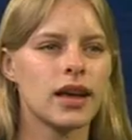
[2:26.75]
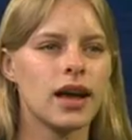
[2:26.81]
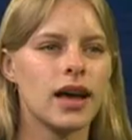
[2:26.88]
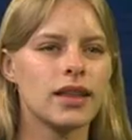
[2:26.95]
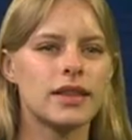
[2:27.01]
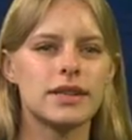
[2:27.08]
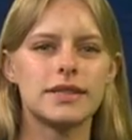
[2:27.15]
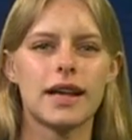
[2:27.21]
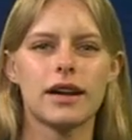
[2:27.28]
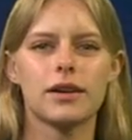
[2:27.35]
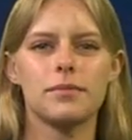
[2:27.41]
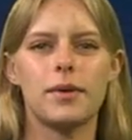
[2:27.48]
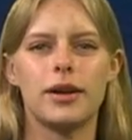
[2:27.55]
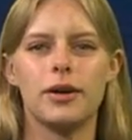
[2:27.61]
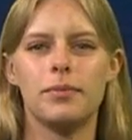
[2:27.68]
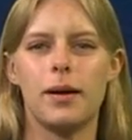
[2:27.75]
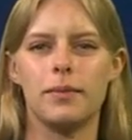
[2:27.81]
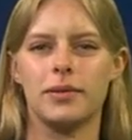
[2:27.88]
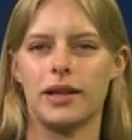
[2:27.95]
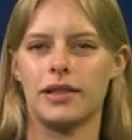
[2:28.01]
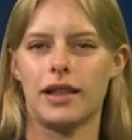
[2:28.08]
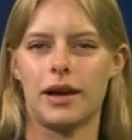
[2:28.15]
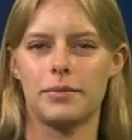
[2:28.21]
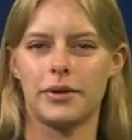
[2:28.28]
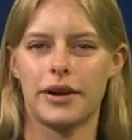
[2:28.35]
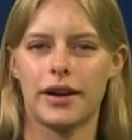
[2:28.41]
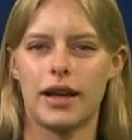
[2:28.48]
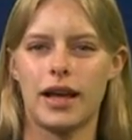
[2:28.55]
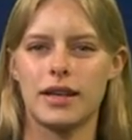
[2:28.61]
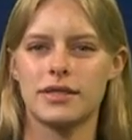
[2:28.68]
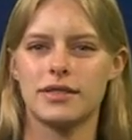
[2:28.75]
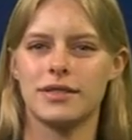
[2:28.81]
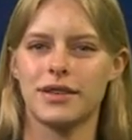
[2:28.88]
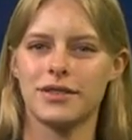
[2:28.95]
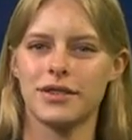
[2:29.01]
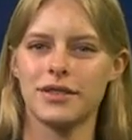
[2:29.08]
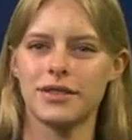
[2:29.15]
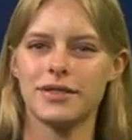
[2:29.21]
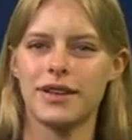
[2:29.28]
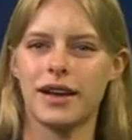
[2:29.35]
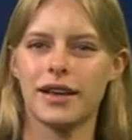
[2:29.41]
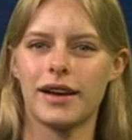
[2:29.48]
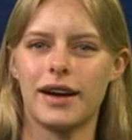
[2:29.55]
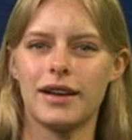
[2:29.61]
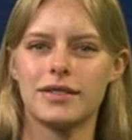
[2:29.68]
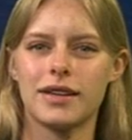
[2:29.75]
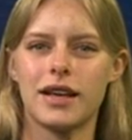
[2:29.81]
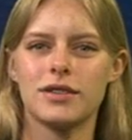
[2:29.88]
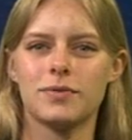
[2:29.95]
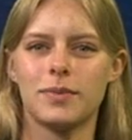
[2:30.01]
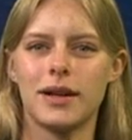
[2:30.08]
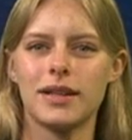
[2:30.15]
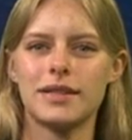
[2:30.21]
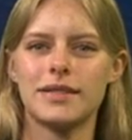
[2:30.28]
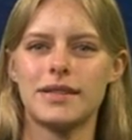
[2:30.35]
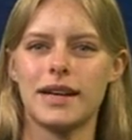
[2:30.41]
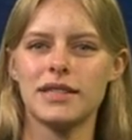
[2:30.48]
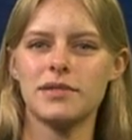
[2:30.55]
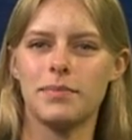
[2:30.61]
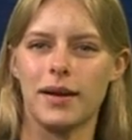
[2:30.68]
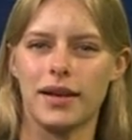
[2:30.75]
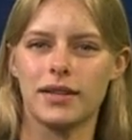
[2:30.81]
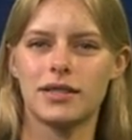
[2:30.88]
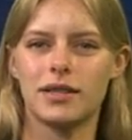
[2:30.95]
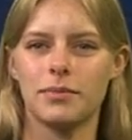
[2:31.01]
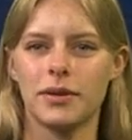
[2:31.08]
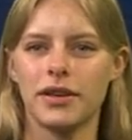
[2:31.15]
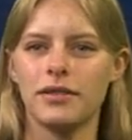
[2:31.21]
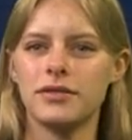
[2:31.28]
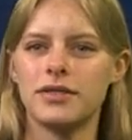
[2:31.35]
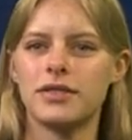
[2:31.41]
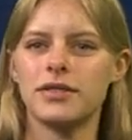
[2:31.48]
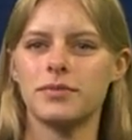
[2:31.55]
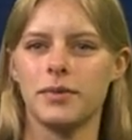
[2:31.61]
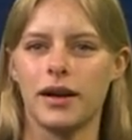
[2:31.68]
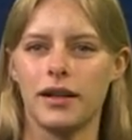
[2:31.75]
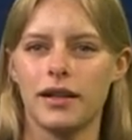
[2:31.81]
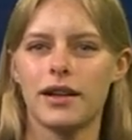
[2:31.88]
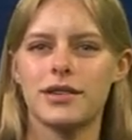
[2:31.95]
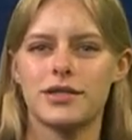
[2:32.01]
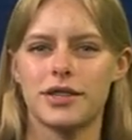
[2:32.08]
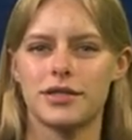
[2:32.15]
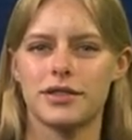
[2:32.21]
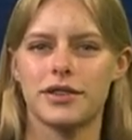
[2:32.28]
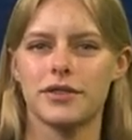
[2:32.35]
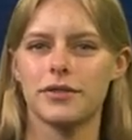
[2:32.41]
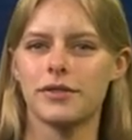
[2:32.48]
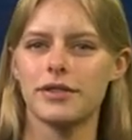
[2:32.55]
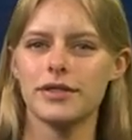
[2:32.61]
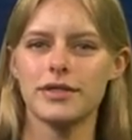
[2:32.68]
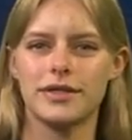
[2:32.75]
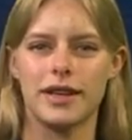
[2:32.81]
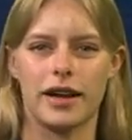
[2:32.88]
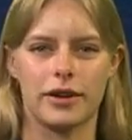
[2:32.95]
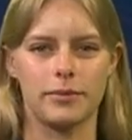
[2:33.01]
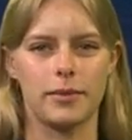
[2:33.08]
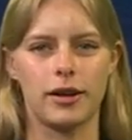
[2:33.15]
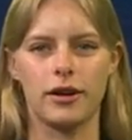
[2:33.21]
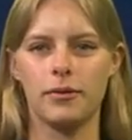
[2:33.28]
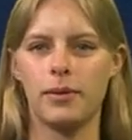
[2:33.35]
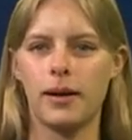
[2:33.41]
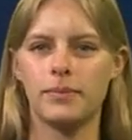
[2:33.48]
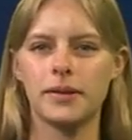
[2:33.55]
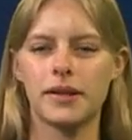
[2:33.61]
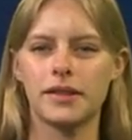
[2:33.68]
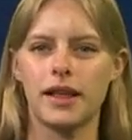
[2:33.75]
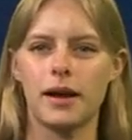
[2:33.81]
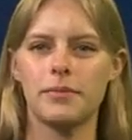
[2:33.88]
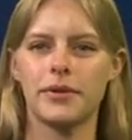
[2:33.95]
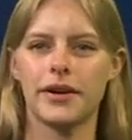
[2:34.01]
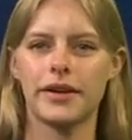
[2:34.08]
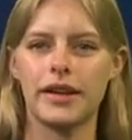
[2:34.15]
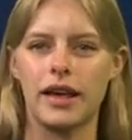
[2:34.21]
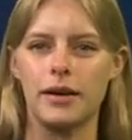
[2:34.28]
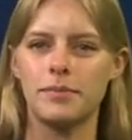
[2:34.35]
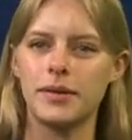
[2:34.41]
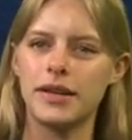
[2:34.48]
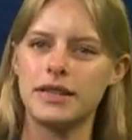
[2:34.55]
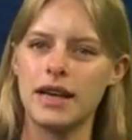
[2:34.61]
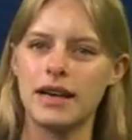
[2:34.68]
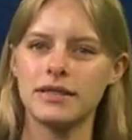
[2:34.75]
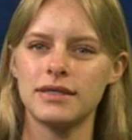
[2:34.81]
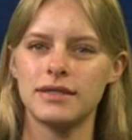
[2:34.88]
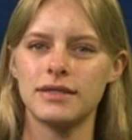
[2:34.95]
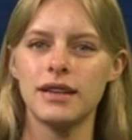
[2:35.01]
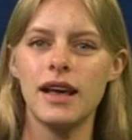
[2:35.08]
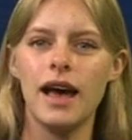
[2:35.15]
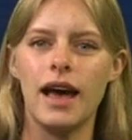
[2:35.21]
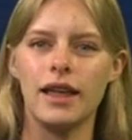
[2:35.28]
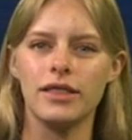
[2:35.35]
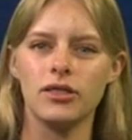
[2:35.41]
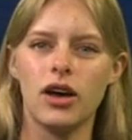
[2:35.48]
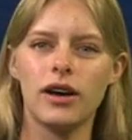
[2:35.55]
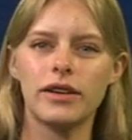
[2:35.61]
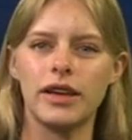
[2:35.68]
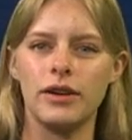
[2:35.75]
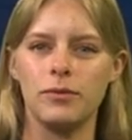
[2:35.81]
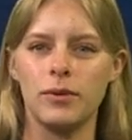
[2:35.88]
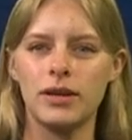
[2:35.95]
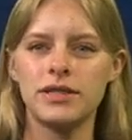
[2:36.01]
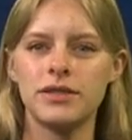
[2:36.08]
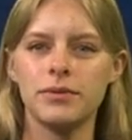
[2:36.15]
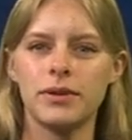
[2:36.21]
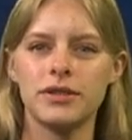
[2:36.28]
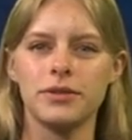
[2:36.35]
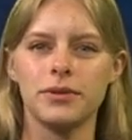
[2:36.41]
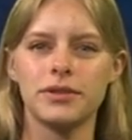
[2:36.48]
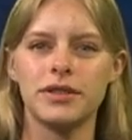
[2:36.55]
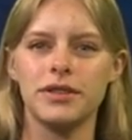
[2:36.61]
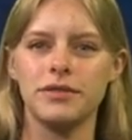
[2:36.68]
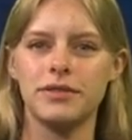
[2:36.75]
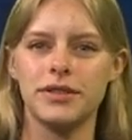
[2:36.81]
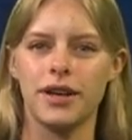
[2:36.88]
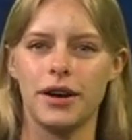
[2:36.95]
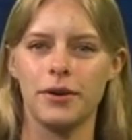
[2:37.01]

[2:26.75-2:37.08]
The Sacramento Public Library has digital study guides as well as test banks to be used as well. Just Google Sacramento Public Library AP tests and log in once you are told to do so.